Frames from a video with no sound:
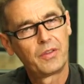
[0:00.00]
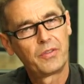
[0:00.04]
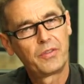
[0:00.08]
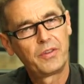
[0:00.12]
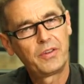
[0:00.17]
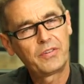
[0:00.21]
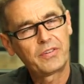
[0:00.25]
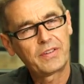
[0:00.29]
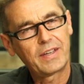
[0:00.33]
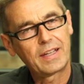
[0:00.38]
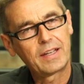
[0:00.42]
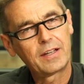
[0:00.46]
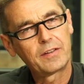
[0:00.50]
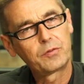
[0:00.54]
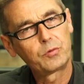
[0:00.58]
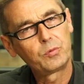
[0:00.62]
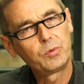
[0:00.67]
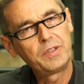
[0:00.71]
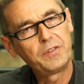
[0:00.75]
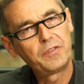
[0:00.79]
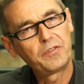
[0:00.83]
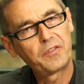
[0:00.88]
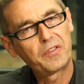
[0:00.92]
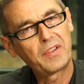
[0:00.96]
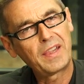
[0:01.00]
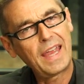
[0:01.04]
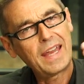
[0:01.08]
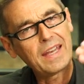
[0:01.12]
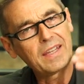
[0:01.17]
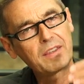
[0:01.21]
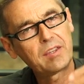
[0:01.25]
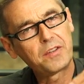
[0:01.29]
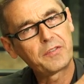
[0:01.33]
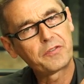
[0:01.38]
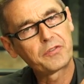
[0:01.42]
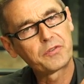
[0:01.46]
This kind of
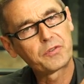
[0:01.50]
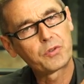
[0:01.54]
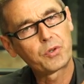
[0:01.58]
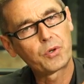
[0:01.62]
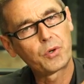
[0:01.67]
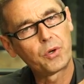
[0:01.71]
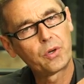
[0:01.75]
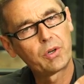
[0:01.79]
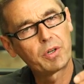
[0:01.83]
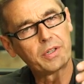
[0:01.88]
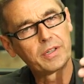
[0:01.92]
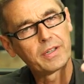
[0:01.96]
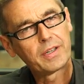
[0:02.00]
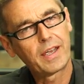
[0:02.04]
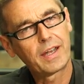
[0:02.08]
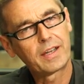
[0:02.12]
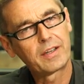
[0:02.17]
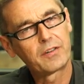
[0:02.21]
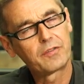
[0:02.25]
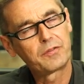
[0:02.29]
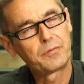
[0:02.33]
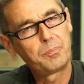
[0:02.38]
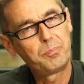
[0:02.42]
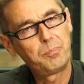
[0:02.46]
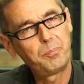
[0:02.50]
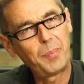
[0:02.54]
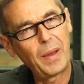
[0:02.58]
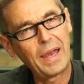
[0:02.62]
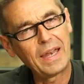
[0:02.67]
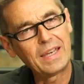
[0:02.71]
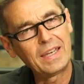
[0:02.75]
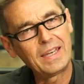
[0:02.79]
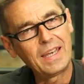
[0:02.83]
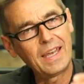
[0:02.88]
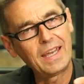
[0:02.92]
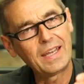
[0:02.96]
reflective turn, kind of
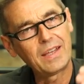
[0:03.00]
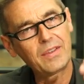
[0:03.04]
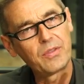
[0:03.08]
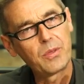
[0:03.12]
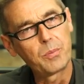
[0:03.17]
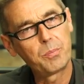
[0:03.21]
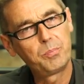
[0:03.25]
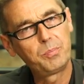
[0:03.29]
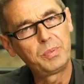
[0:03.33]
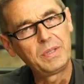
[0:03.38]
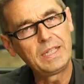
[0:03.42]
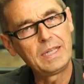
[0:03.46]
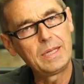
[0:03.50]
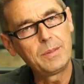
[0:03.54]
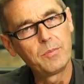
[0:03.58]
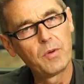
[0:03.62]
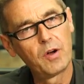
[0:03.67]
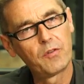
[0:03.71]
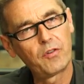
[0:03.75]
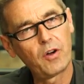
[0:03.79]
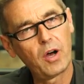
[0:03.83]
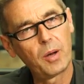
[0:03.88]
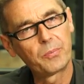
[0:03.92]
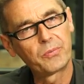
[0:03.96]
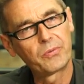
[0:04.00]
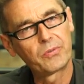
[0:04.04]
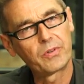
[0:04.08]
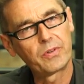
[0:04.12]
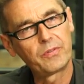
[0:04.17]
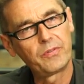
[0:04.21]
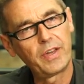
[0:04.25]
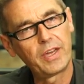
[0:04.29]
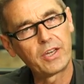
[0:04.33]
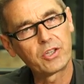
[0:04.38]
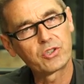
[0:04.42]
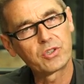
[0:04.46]
bending the beam of
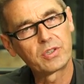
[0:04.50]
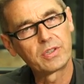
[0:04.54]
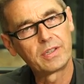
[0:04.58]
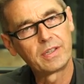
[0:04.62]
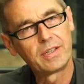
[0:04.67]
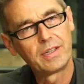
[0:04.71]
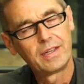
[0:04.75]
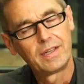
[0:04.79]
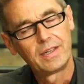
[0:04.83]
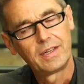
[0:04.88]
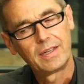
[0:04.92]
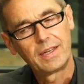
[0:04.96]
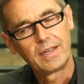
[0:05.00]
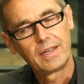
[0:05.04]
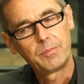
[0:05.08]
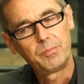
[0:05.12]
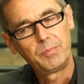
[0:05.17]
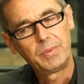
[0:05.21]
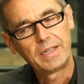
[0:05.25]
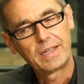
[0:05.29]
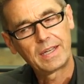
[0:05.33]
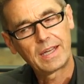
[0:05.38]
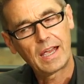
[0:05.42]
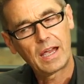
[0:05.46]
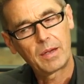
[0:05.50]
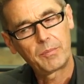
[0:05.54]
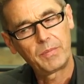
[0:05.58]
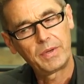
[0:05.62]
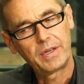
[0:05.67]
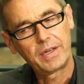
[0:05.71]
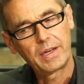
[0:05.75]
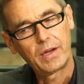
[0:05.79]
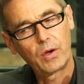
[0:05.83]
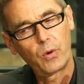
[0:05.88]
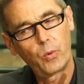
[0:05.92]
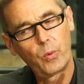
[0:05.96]
observation and
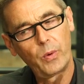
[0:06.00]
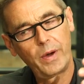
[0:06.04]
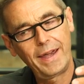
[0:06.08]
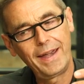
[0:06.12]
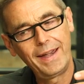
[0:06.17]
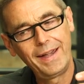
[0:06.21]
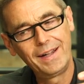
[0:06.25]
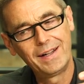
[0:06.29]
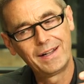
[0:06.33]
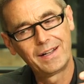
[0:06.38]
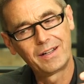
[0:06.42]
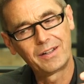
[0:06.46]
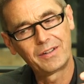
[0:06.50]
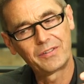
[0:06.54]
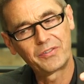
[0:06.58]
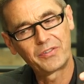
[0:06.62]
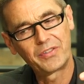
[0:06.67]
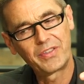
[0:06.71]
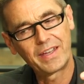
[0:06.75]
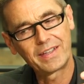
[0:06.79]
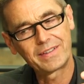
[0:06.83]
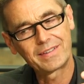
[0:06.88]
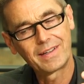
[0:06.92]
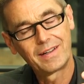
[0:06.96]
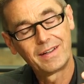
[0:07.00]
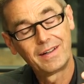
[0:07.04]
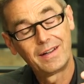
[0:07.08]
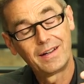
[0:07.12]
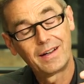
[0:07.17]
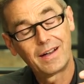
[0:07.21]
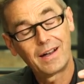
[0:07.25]
becoming aware of that